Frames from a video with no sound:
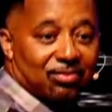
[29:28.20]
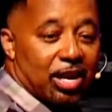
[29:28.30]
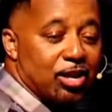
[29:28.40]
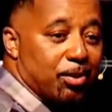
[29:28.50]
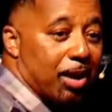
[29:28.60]

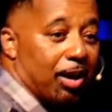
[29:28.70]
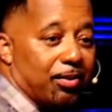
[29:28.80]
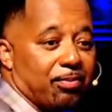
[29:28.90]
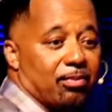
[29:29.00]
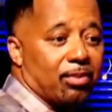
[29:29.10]
change your mind.
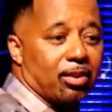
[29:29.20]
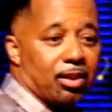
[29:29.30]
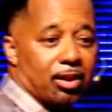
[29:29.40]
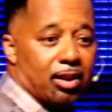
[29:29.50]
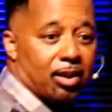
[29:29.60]

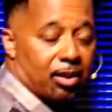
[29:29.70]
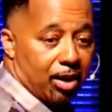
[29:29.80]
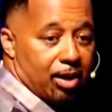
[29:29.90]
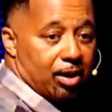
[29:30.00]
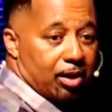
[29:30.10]

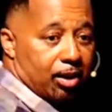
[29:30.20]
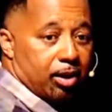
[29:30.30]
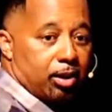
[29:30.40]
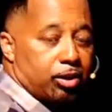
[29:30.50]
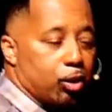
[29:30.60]
Right?
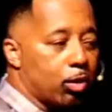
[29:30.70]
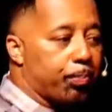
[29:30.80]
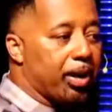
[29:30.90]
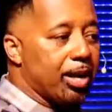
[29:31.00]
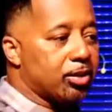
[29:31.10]
To
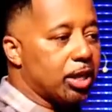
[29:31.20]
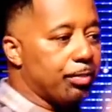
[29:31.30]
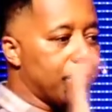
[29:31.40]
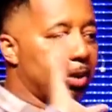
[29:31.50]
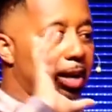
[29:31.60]
repent
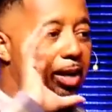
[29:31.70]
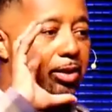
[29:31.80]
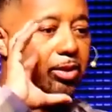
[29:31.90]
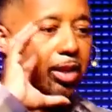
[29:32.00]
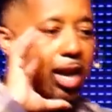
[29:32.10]
simply
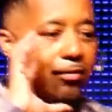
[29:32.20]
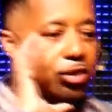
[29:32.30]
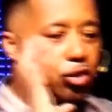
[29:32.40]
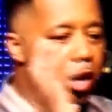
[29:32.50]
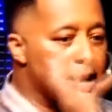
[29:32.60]
means to have
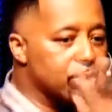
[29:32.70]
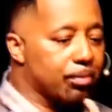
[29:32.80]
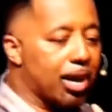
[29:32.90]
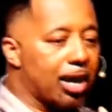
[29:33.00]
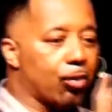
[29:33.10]
a change
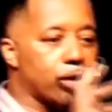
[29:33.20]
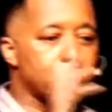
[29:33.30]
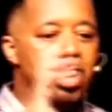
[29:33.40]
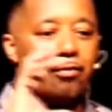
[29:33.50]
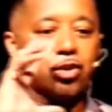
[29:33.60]
of mind. And when
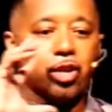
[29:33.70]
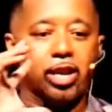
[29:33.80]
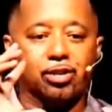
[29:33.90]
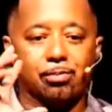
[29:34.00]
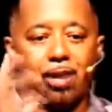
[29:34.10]
you have a
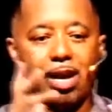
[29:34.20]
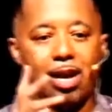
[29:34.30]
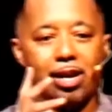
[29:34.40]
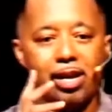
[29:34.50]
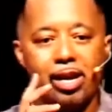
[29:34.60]
change of
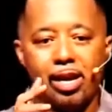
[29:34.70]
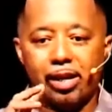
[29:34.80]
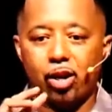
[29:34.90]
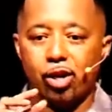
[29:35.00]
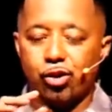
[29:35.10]
mind,
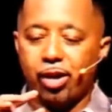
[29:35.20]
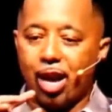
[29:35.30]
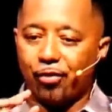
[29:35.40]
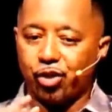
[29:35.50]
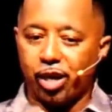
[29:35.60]
it causes you to
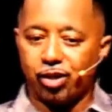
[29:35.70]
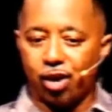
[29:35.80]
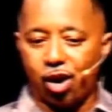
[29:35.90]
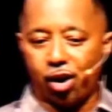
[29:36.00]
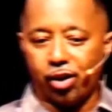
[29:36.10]
have a change
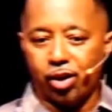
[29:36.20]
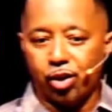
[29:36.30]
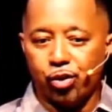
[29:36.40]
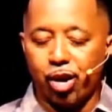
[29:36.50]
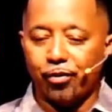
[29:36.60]
of heart.
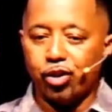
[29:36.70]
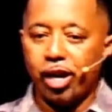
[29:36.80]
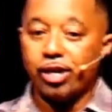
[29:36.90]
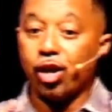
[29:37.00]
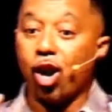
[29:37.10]
You have a
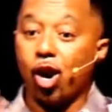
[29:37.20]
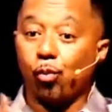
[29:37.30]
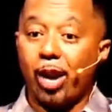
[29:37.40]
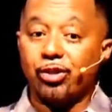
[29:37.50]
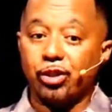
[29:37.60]
change of
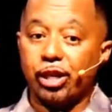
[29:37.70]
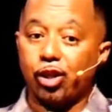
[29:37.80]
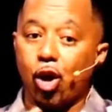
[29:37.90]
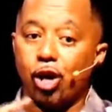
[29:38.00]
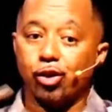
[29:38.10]
heart, watch this,
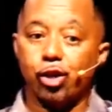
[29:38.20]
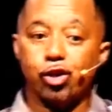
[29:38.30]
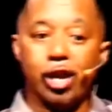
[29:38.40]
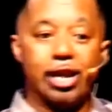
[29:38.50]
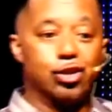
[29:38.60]
it causes you to
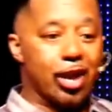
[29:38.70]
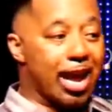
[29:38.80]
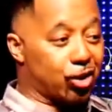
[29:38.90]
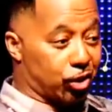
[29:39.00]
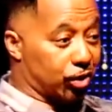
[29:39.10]
change your
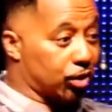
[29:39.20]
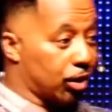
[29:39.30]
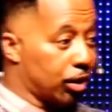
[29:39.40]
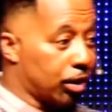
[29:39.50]
actions.